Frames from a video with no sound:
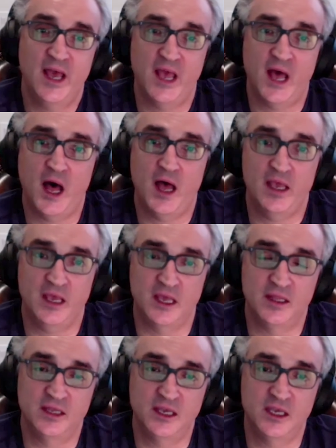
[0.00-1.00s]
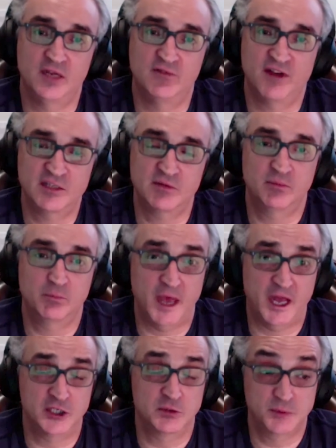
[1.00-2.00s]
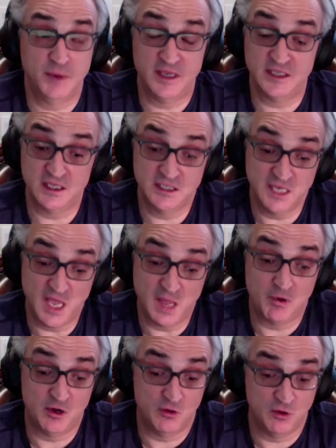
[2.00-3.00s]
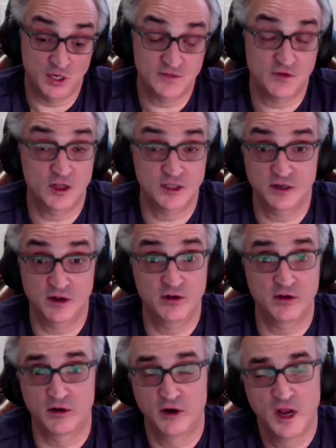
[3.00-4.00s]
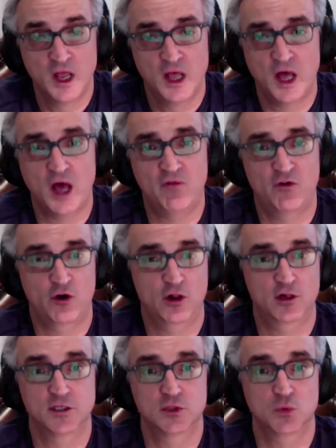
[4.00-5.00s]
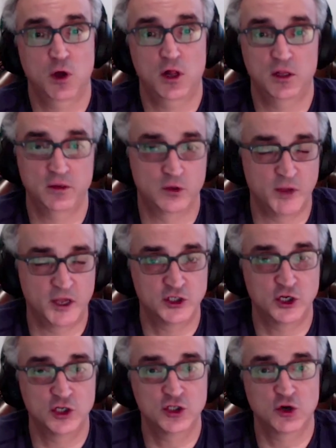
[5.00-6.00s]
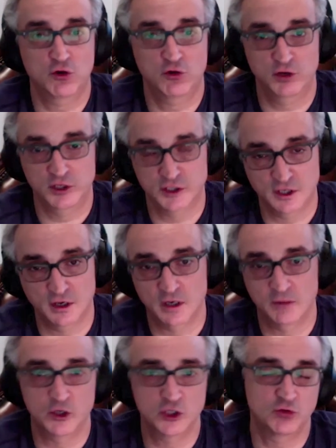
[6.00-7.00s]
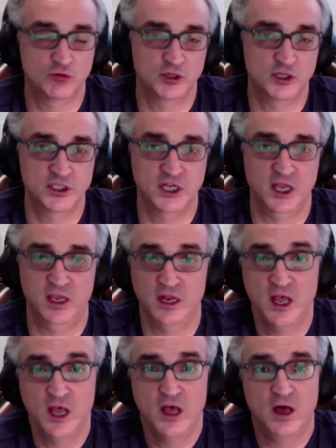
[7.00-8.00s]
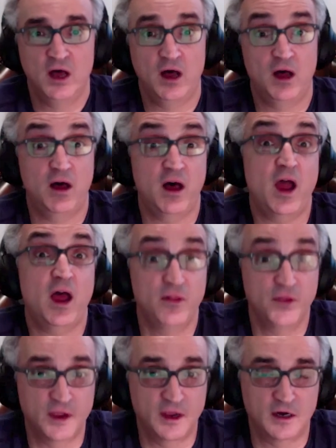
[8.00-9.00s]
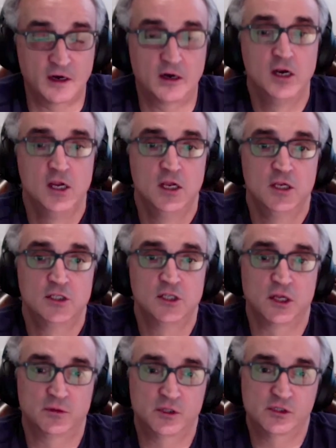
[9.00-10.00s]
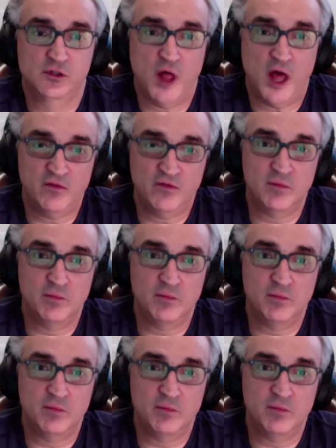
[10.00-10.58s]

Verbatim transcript: AI in the investment management space. I see opportunities for us in other uh, verticals as well. You mentioned insurance, uh, commercial real estate, uh, healthcare. So there's a lot of